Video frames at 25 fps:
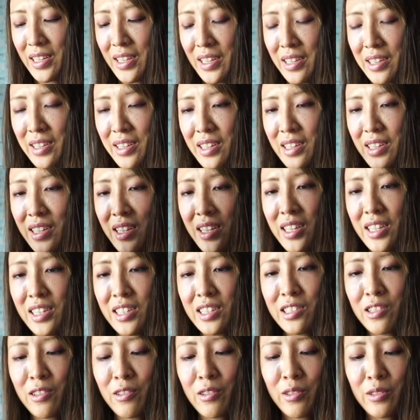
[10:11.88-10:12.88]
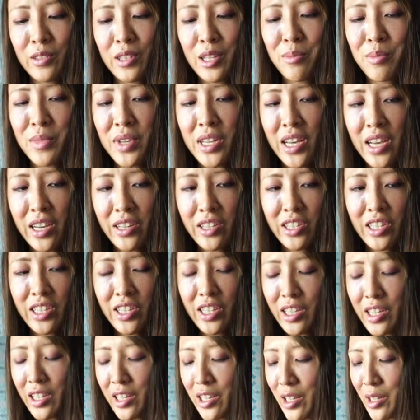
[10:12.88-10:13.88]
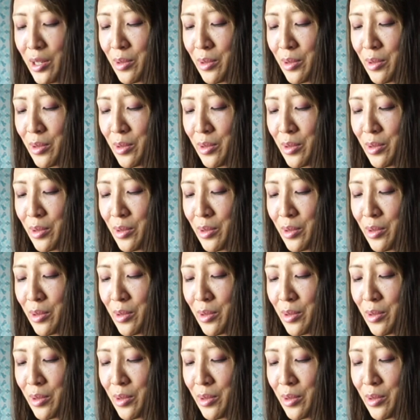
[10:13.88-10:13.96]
Okay, so let me actually